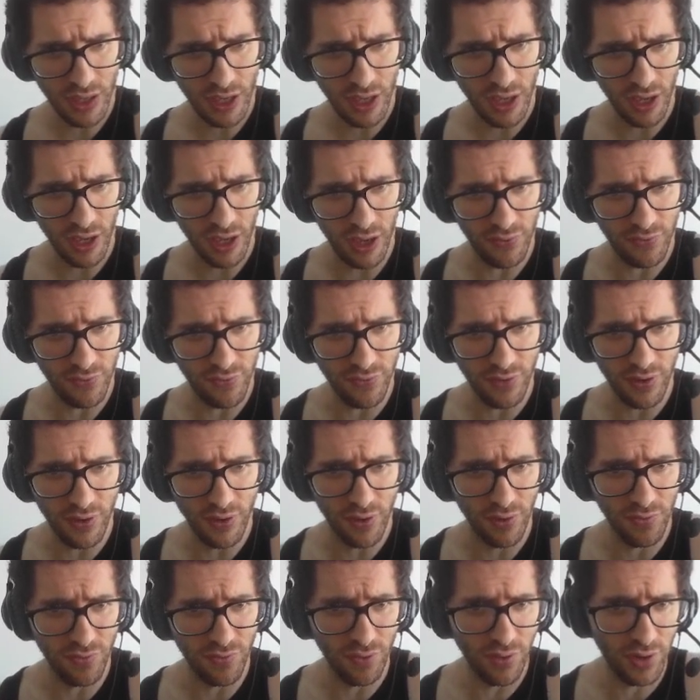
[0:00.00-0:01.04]

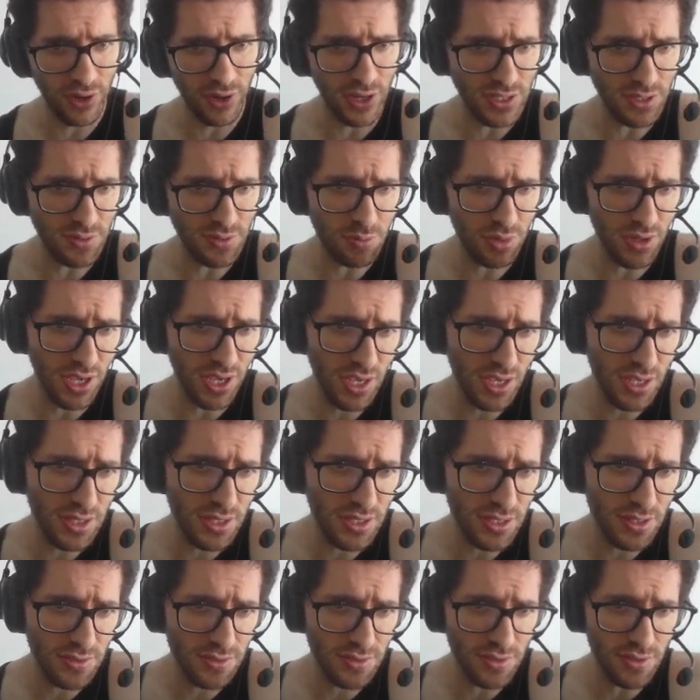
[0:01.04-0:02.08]
A4 gets played,
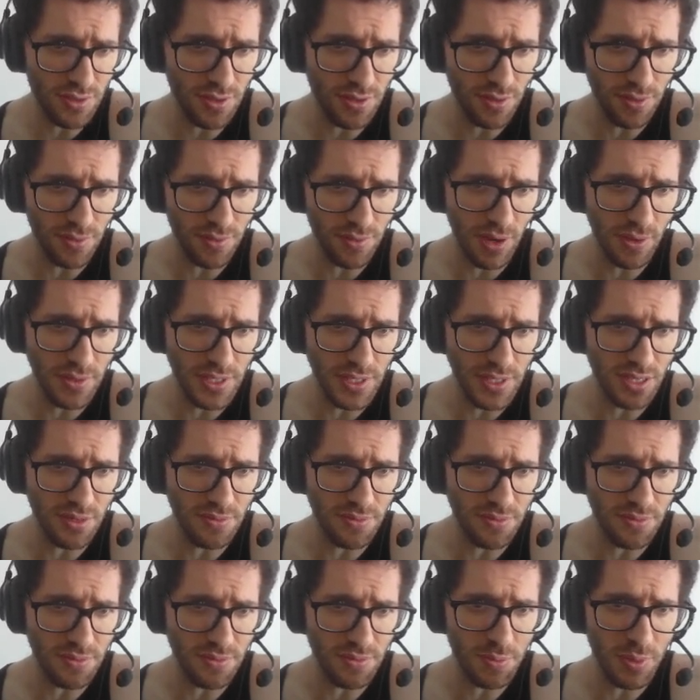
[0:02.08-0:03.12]
so grabbing some
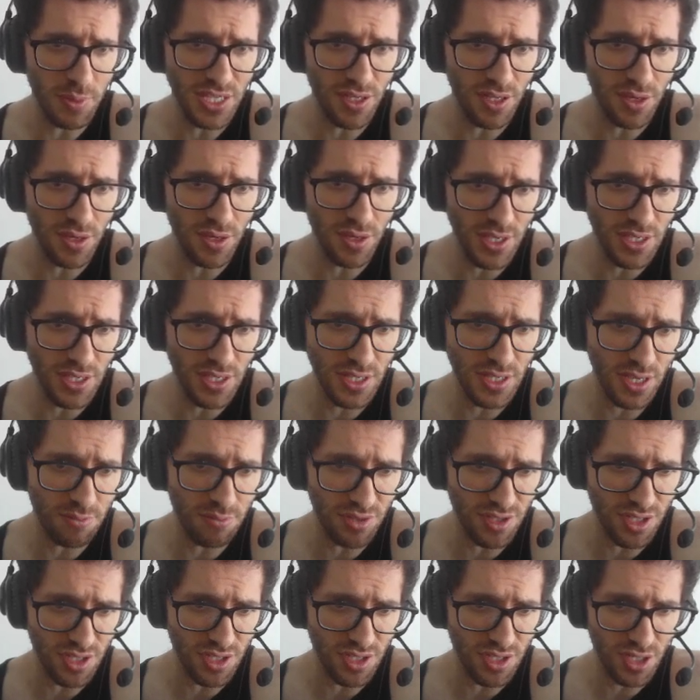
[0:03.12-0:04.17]
space on the queen side
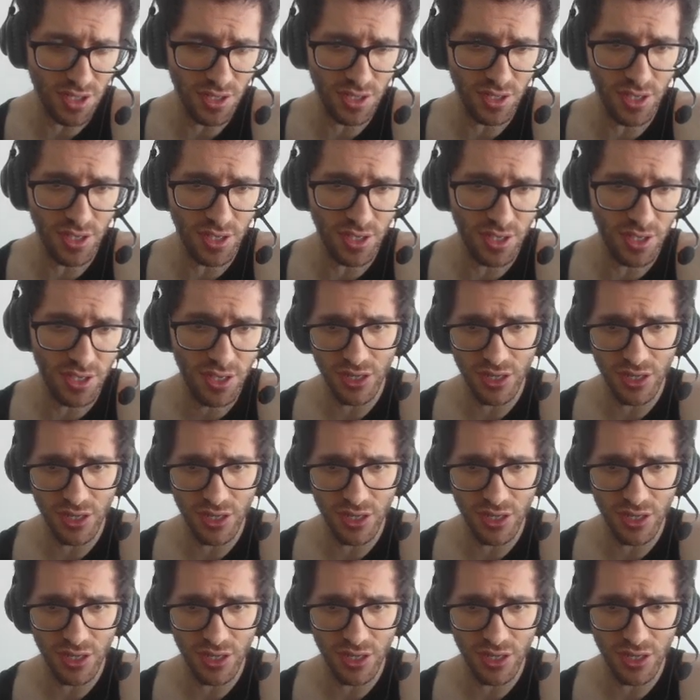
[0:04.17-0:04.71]
potentially.